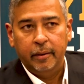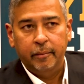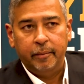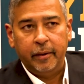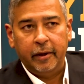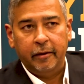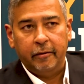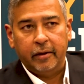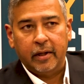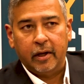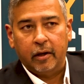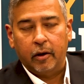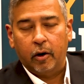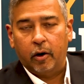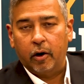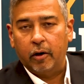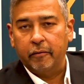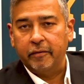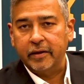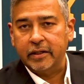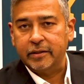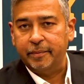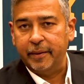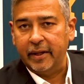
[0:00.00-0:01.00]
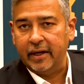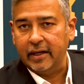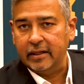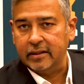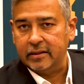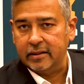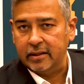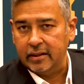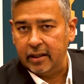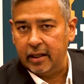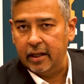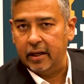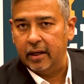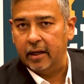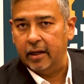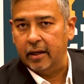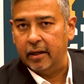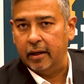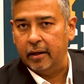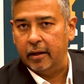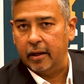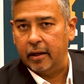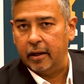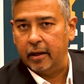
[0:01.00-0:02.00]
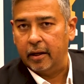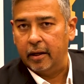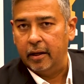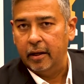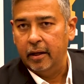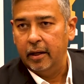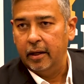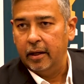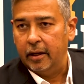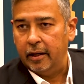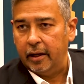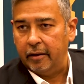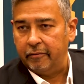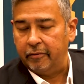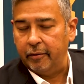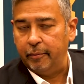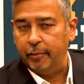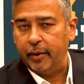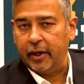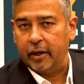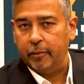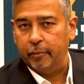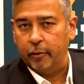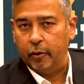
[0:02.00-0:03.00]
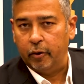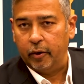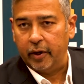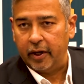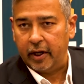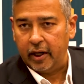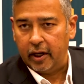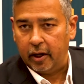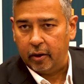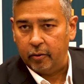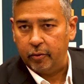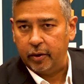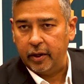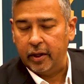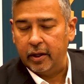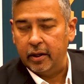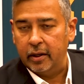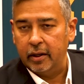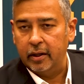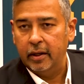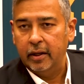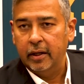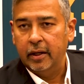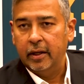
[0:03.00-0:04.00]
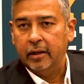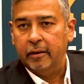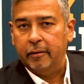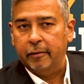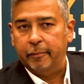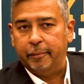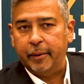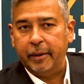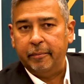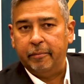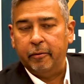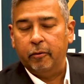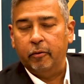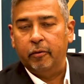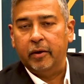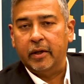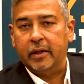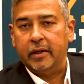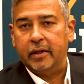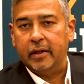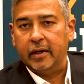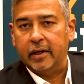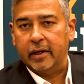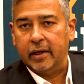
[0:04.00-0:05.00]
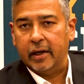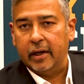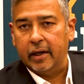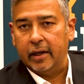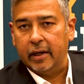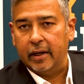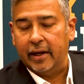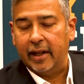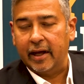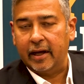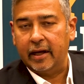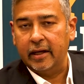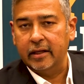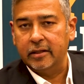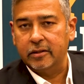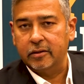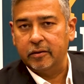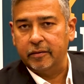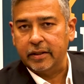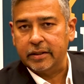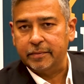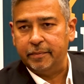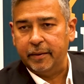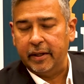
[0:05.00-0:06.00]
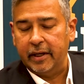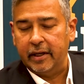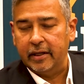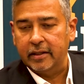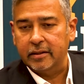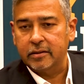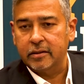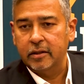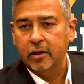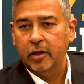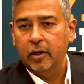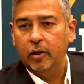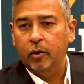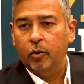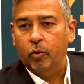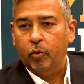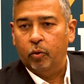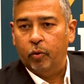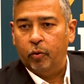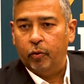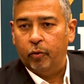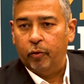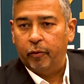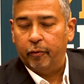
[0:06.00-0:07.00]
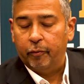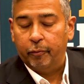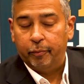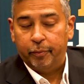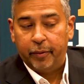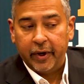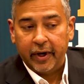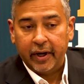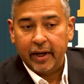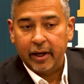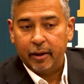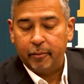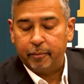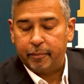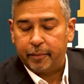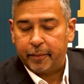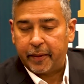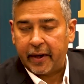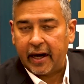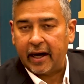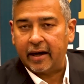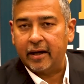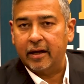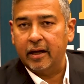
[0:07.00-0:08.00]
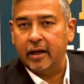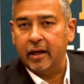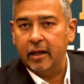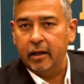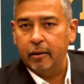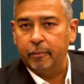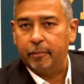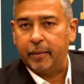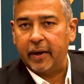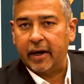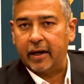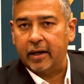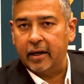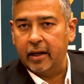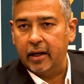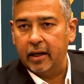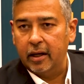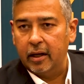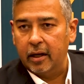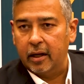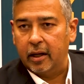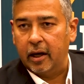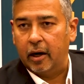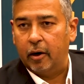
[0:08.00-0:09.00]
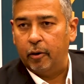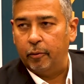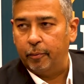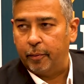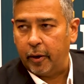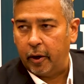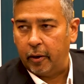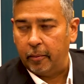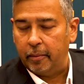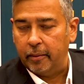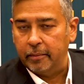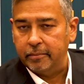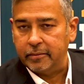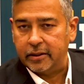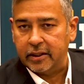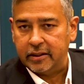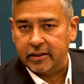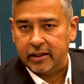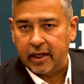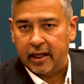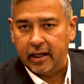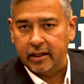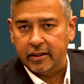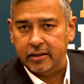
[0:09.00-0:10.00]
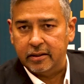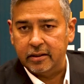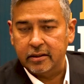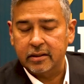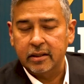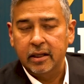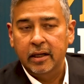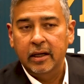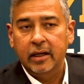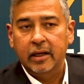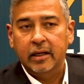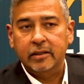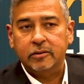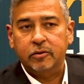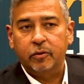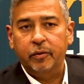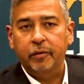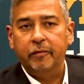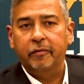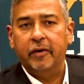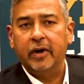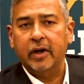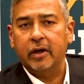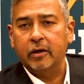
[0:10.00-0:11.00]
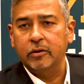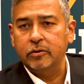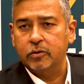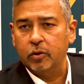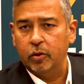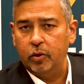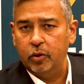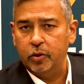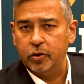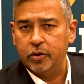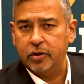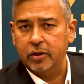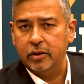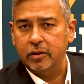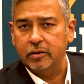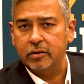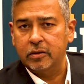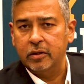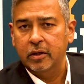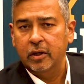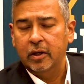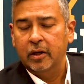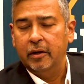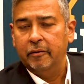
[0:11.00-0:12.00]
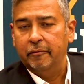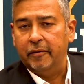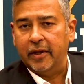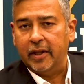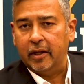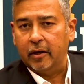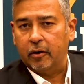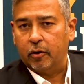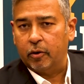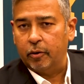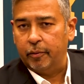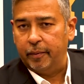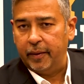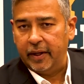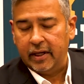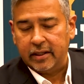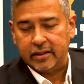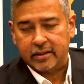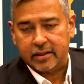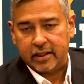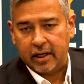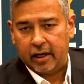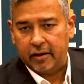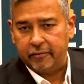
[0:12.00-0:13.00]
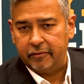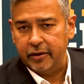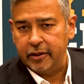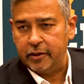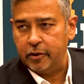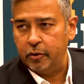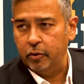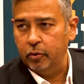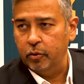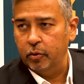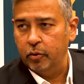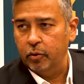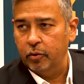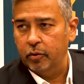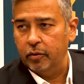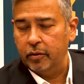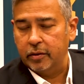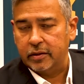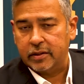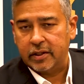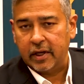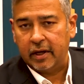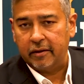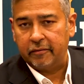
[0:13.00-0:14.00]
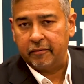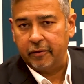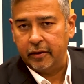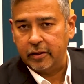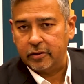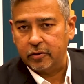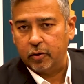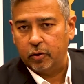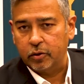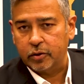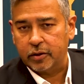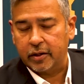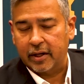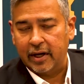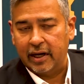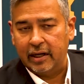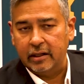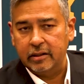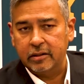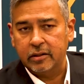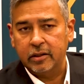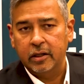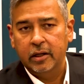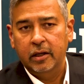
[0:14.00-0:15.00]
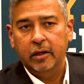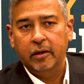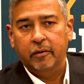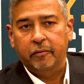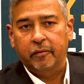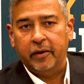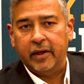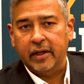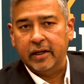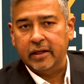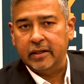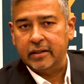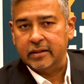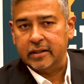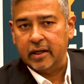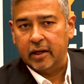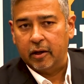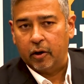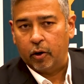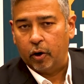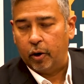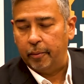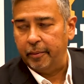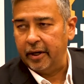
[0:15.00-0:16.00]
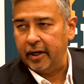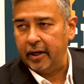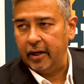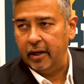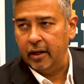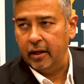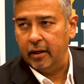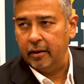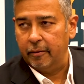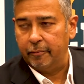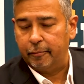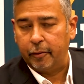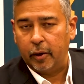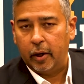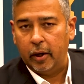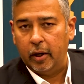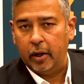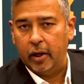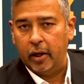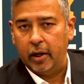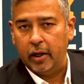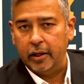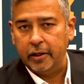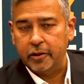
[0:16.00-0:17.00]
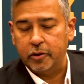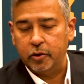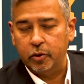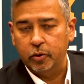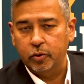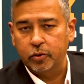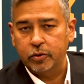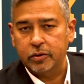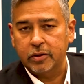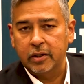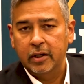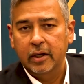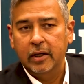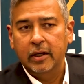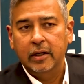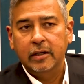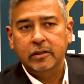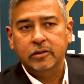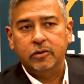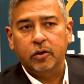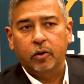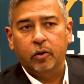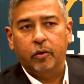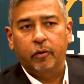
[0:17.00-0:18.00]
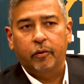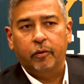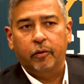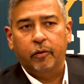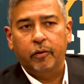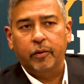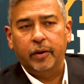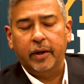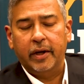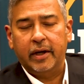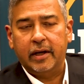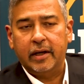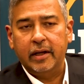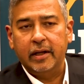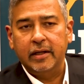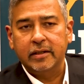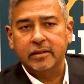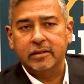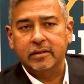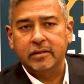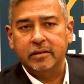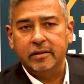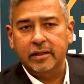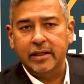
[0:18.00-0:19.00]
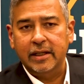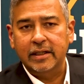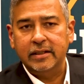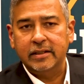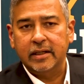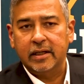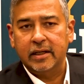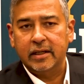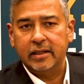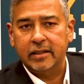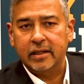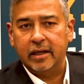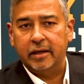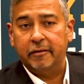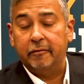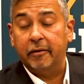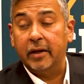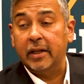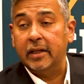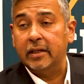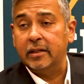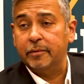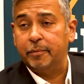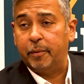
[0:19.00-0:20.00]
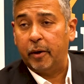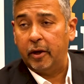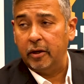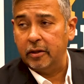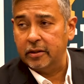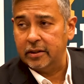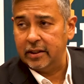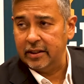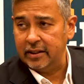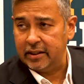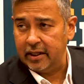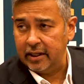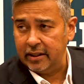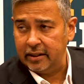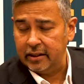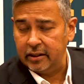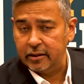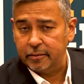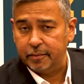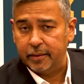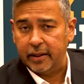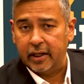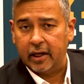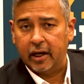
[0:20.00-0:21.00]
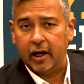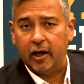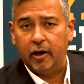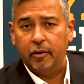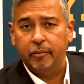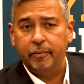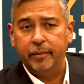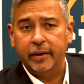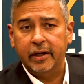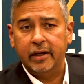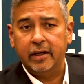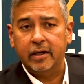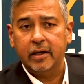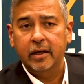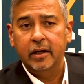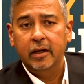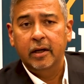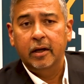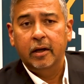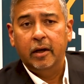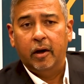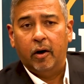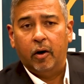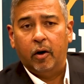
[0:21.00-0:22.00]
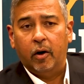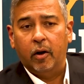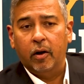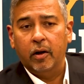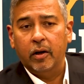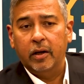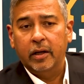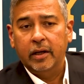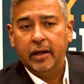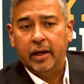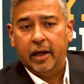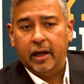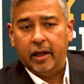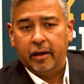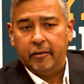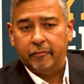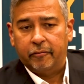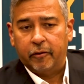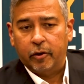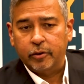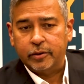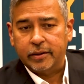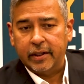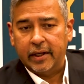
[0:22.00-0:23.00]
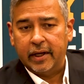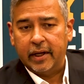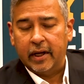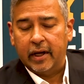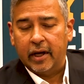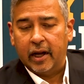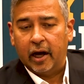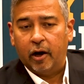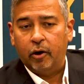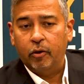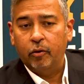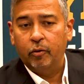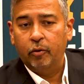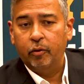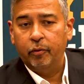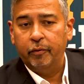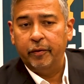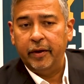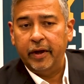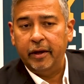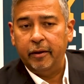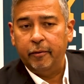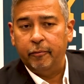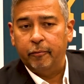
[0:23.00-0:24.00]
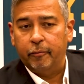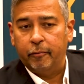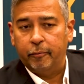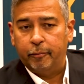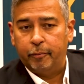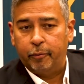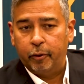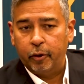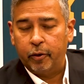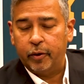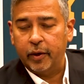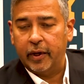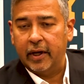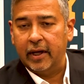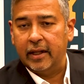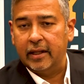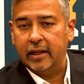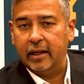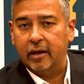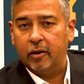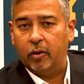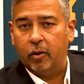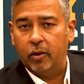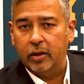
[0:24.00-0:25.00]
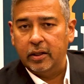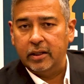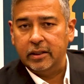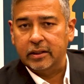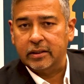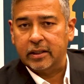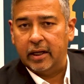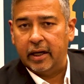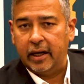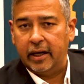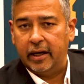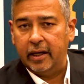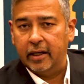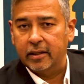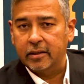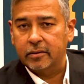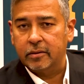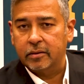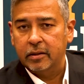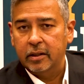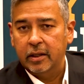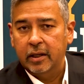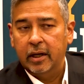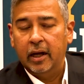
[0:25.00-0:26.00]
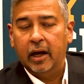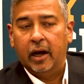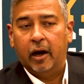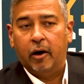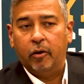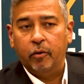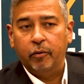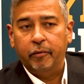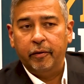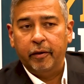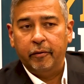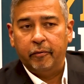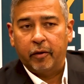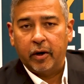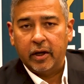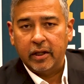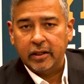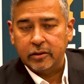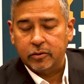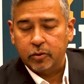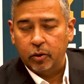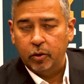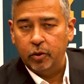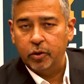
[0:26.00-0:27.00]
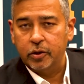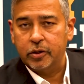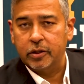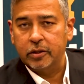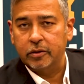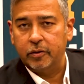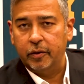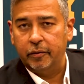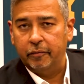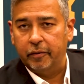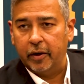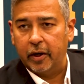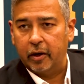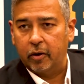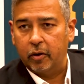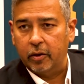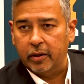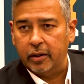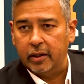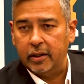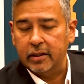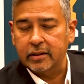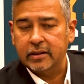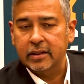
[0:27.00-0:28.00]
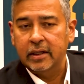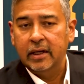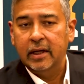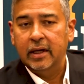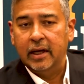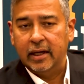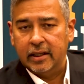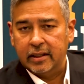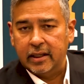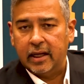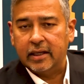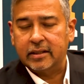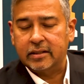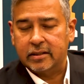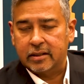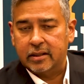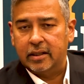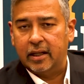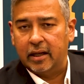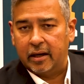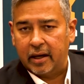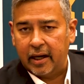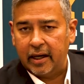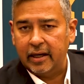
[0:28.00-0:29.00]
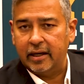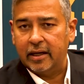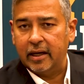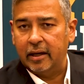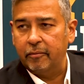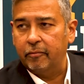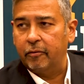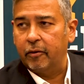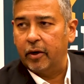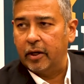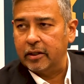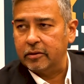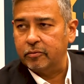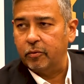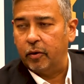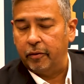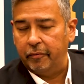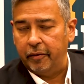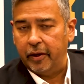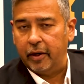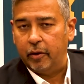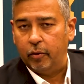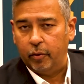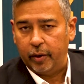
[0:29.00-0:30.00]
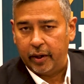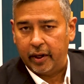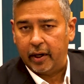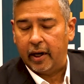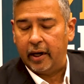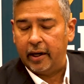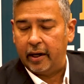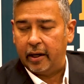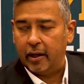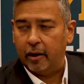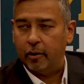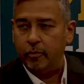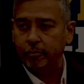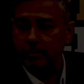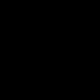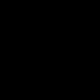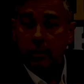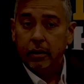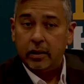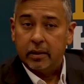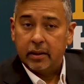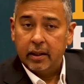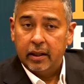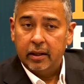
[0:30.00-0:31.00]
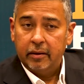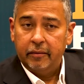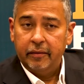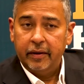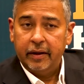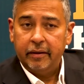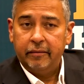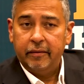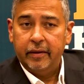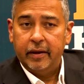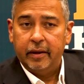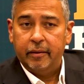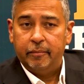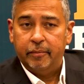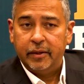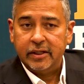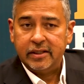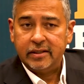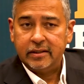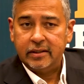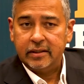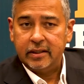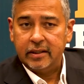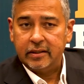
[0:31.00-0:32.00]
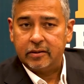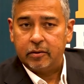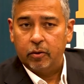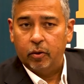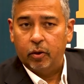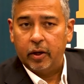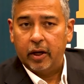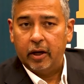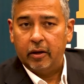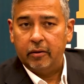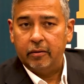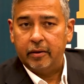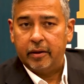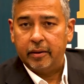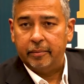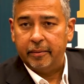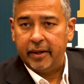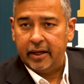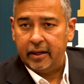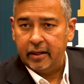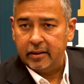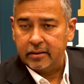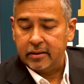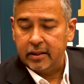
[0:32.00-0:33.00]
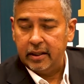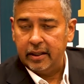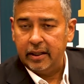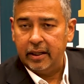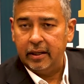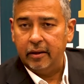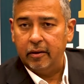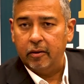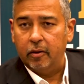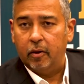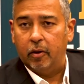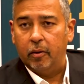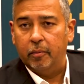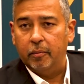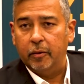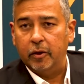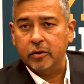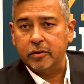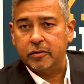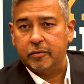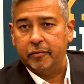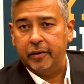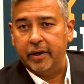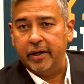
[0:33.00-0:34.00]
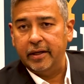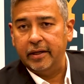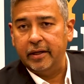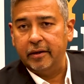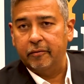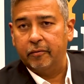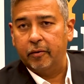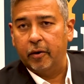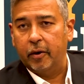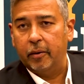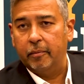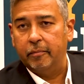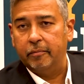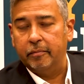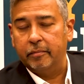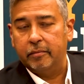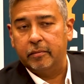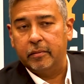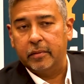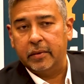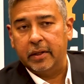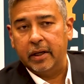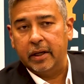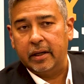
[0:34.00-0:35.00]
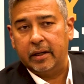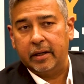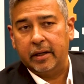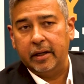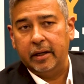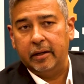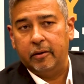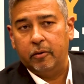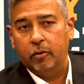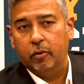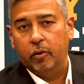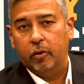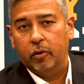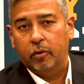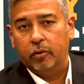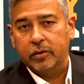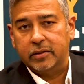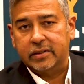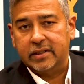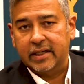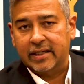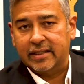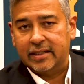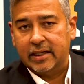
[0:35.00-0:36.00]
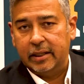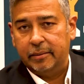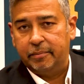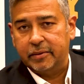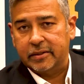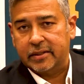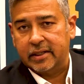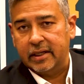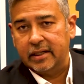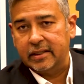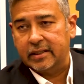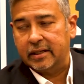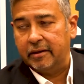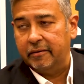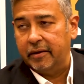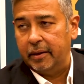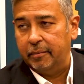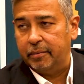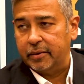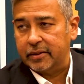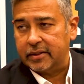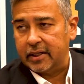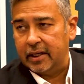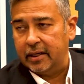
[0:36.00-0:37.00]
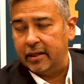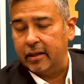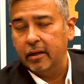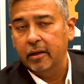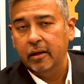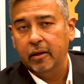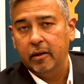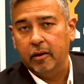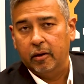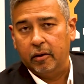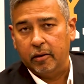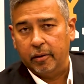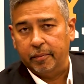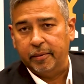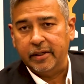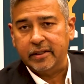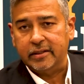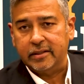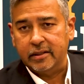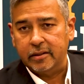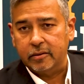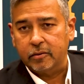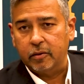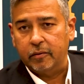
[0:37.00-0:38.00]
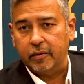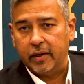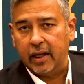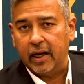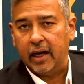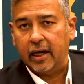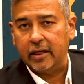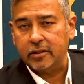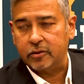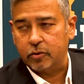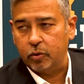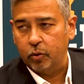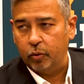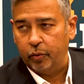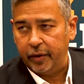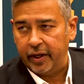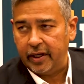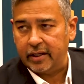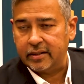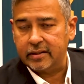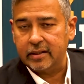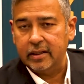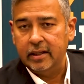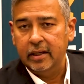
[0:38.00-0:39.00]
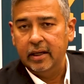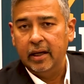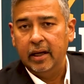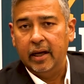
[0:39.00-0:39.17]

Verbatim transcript: We have a lot of experience in the F and B community out here, the people with uh, decades of experience who bring in practical, practical ground problems and challenges. So we work on solutions, whether it could be a staff issue, staff resource crunch, whether it's uh, raw material issues. So it is, these are the policy changes by the government, all enforcing, and how do we put together all these ideas, how do we, what are the solutions we work on this, and that's the right time for us what we are doing right now. The third wave, uh, business has slowed down tremendously, almost ranging from thirty to sixty percent, seventy percent of the business over the last two weeks.